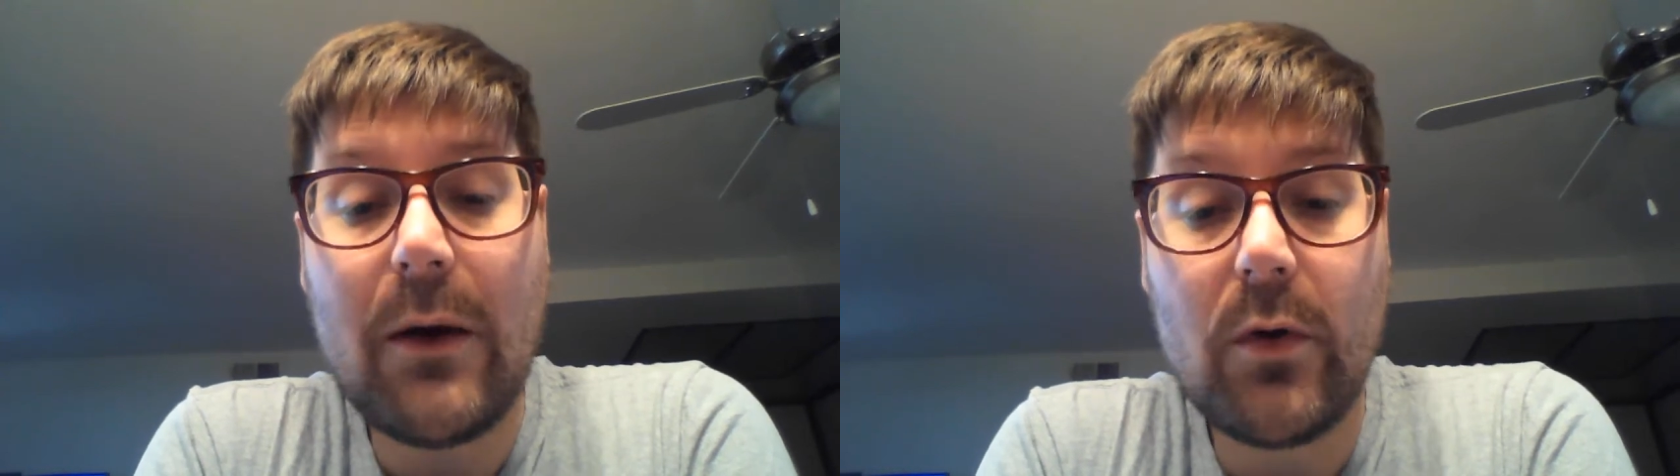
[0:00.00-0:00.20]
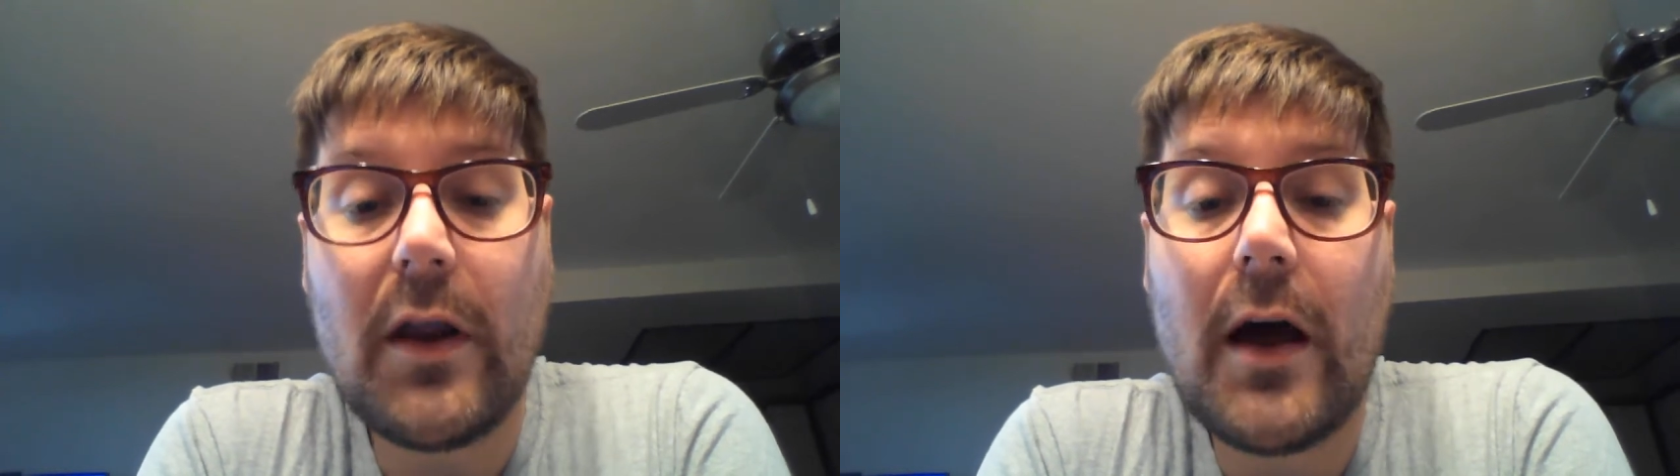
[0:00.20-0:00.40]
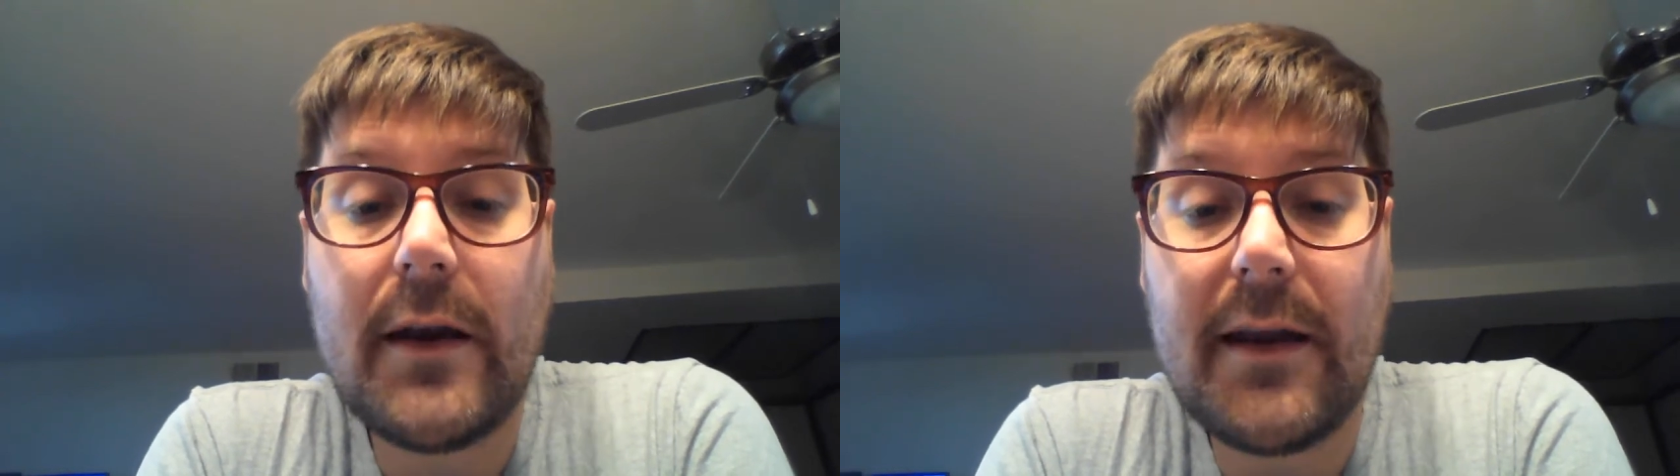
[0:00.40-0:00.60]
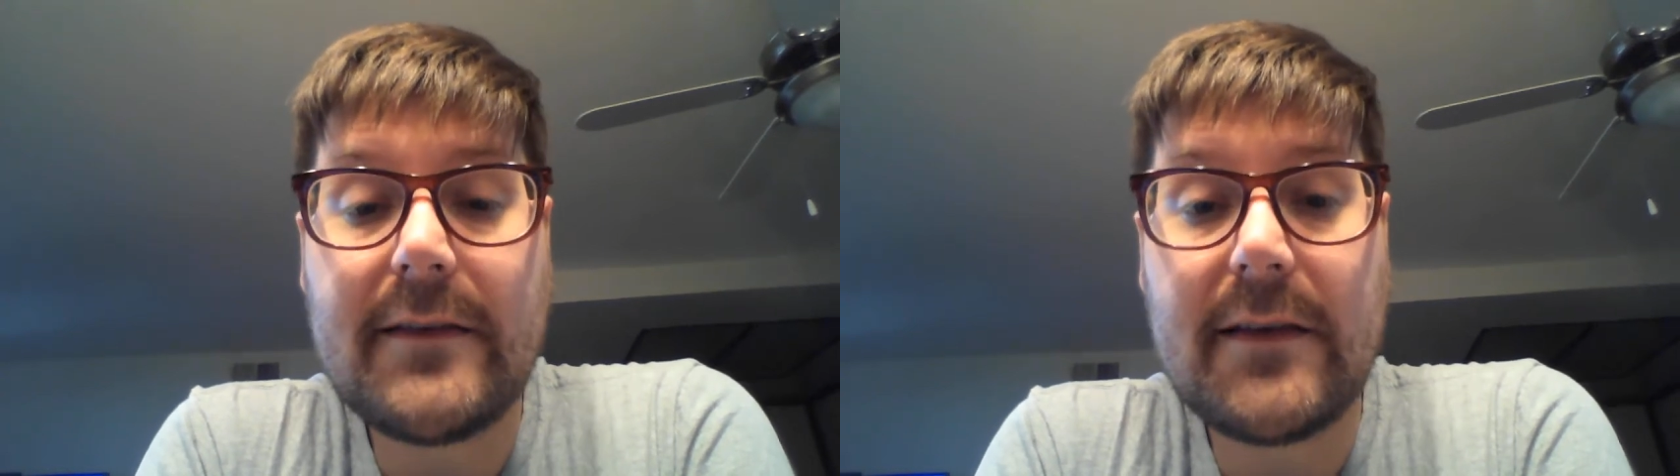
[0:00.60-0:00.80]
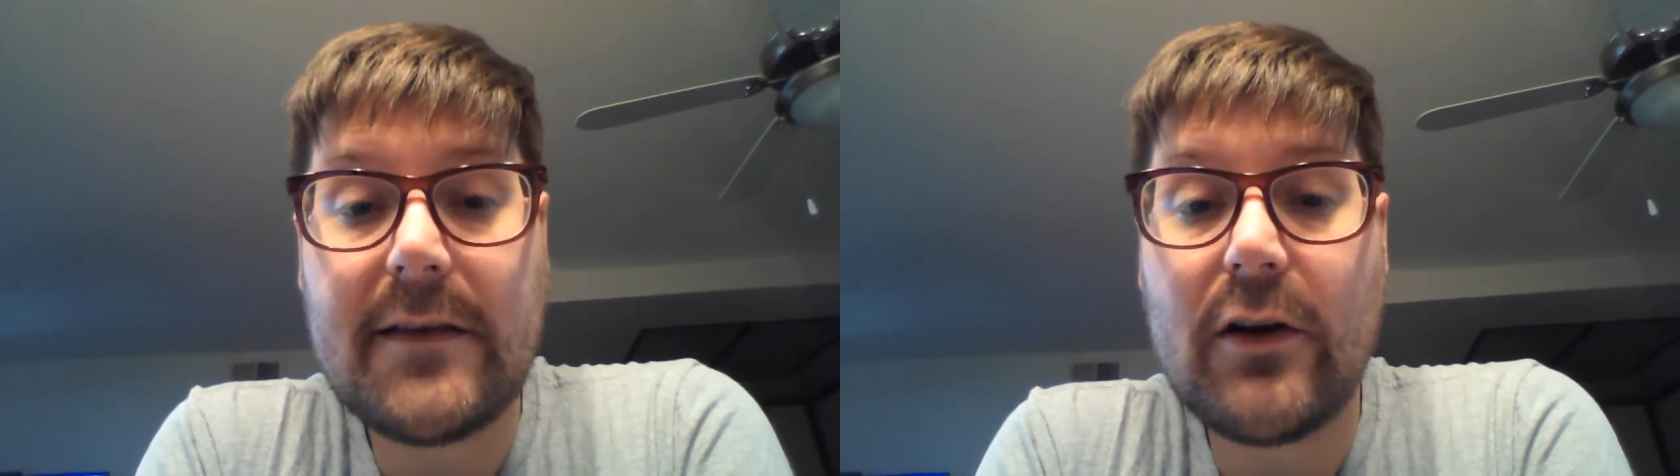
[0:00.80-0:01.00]
I will not
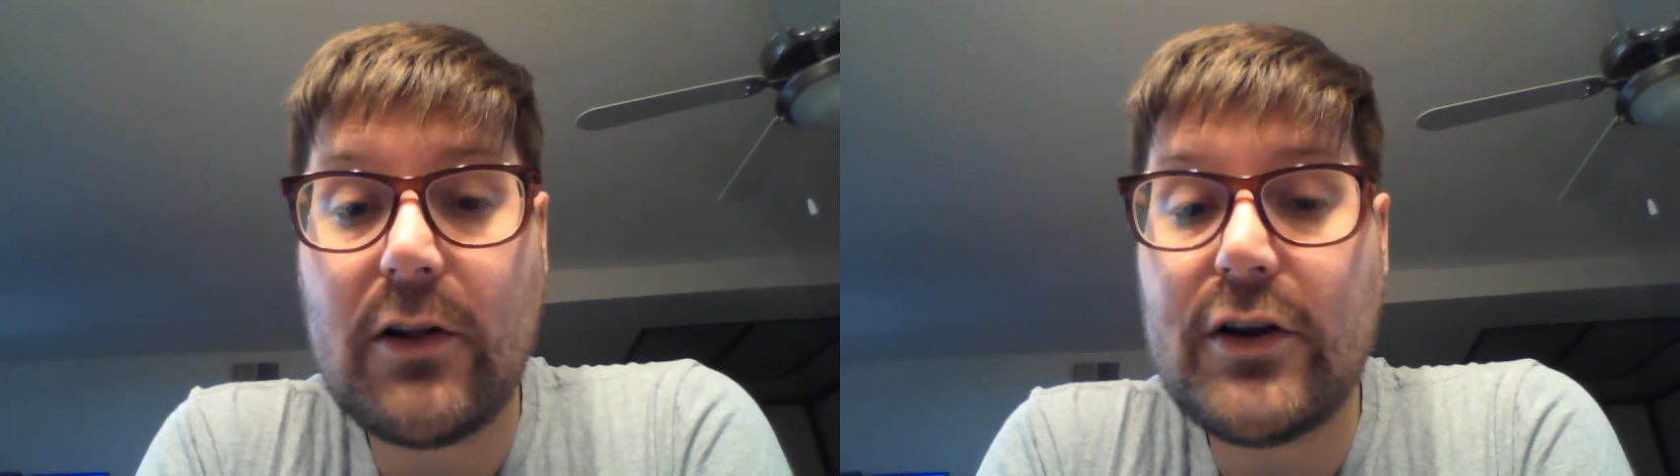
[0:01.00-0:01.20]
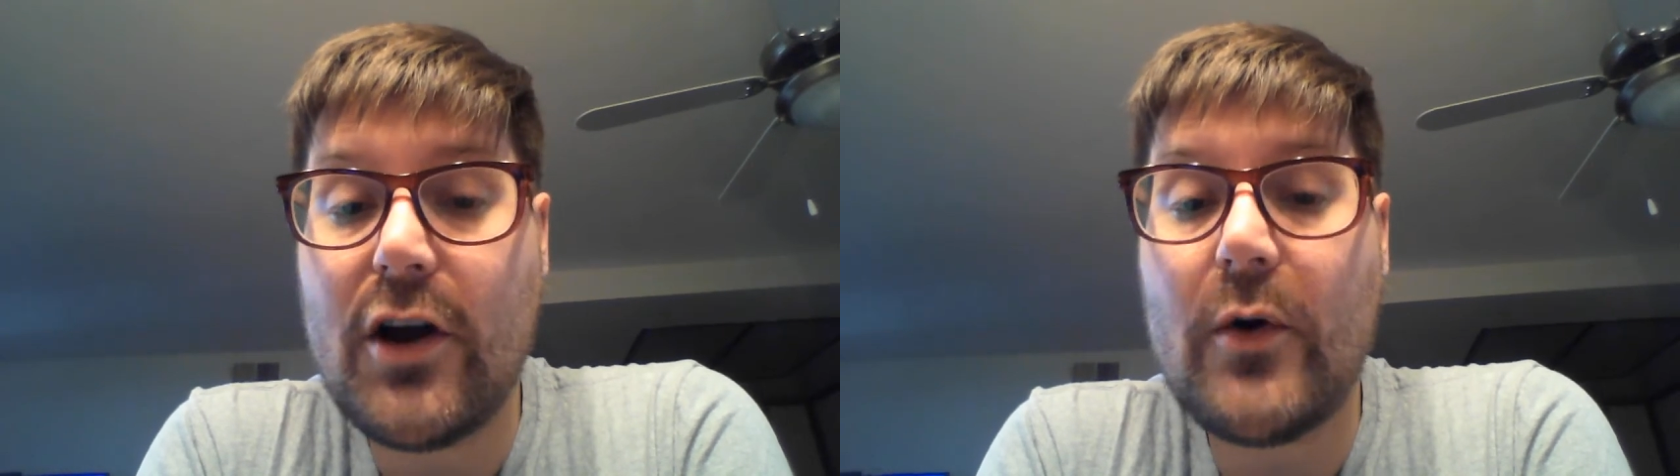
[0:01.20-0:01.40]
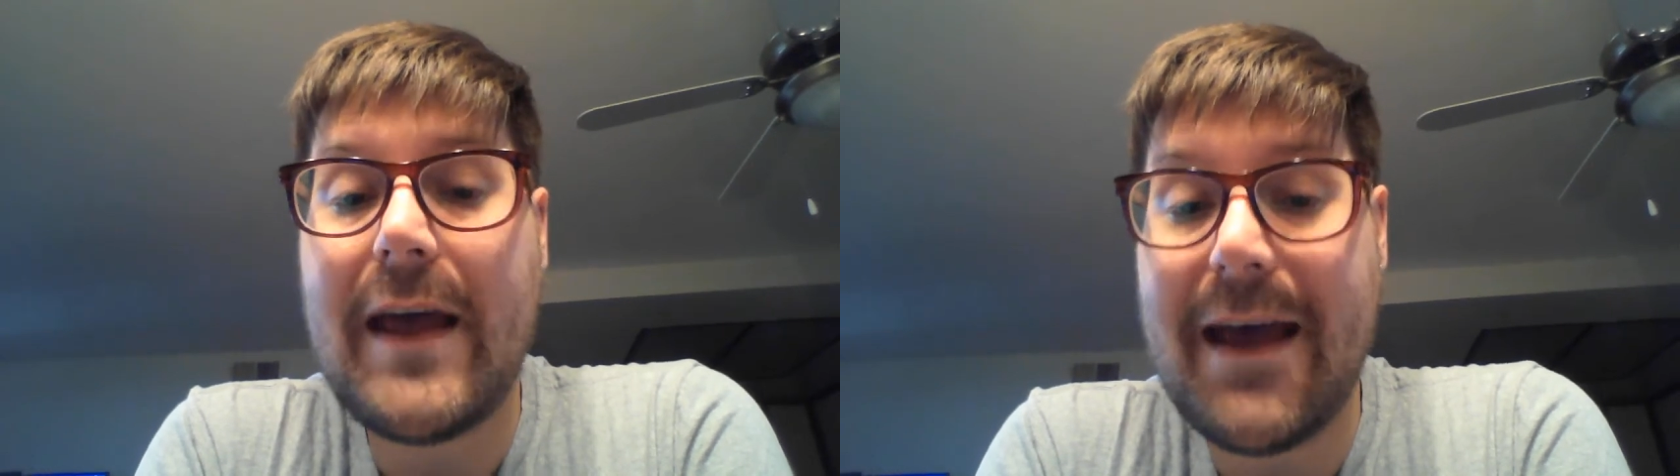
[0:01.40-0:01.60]
necessarily note